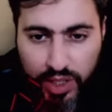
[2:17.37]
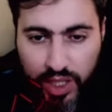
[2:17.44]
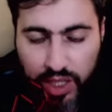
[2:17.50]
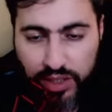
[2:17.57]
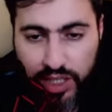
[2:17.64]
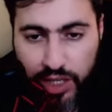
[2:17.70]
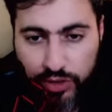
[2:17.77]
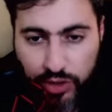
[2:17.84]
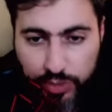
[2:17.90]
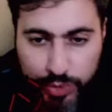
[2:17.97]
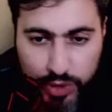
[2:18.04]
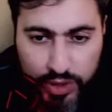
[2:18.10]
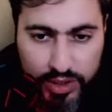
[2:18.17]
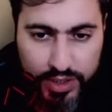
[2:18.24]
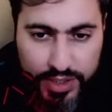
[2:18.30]
And now the
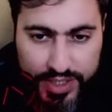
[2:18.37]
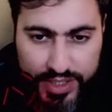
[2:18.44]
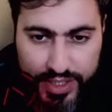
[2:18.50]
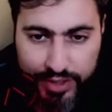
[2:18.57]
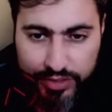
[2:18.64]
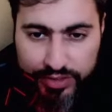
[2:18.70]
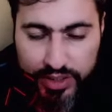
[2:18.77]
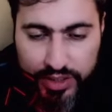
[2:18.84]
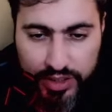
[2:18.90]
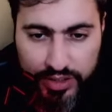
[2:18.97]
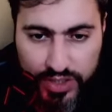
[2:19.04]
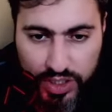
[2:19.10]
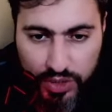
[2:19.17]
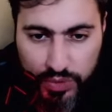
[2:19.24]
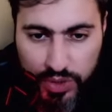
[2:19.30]
opponent is kind of in a tough
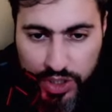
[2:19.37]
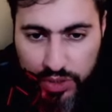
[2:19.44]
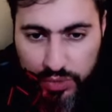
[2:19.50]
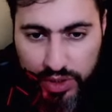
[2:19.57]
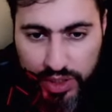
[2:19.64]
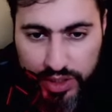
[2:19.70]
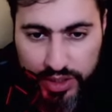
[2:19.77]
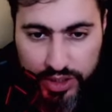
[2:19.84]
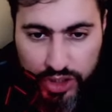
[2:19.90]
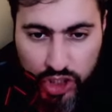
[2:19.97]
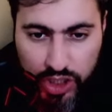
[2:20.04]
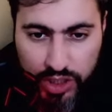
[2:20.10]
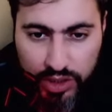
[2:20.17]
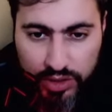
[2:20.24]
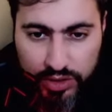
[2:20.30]
situation, like
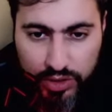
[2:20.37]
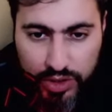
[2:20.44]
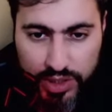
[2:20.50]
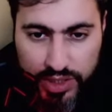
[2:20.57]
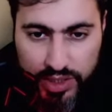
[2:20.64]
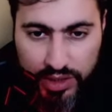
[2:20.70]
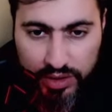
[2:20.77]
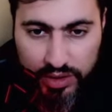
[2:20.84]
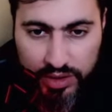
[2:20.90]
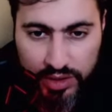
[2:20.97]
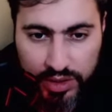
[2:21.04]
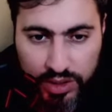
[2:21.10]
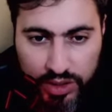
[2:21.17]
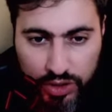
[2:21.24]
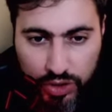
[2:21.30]
shield or still
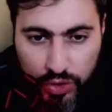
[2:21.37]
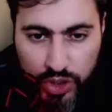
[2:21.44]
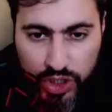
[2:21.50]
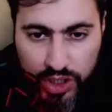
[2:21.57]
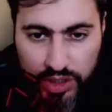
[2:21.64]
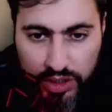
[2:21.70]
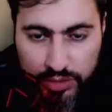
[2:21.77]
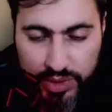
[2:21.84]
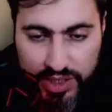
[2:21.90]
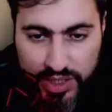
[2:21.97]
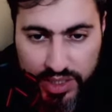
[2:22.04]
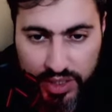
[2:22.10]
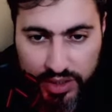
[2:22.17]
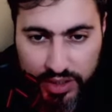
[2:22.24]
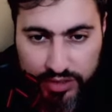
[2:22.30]
no shield, but
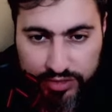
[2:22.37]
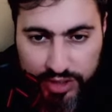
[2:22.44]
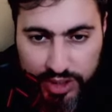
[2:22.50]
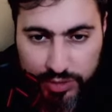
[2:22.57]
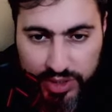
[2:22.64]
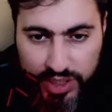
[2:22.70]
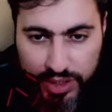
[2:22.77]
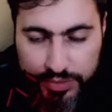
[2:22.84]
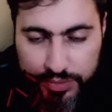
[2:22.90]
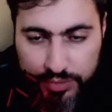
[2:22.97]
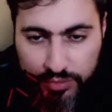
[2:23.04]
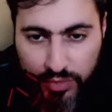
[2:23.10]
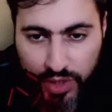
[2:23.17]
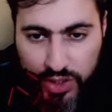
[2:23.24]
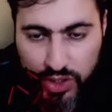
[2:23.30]
still get farmed down.
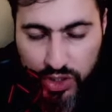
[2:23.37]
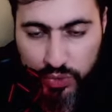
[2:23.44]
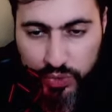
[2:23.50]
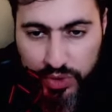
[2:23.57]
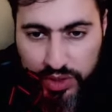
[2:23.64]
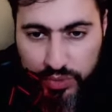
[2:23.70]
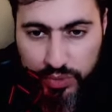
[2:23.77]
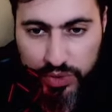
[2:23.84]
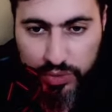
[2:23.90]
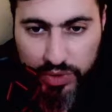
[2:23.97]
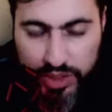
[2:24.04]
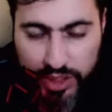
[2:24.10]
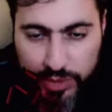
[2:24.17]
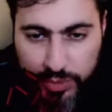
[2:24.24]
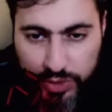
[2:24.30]
So we were
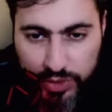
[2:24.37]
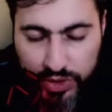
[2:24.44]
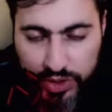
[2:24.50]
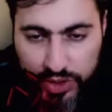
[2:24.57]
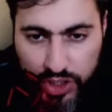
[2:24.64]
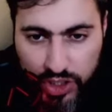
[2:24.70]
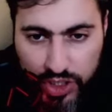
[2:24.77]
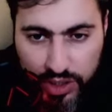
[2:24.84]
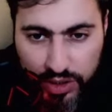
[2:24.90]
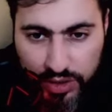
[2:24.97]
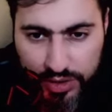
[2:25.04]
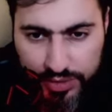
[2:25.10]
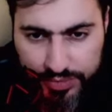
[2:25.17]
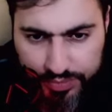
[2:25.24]
able to get a shield.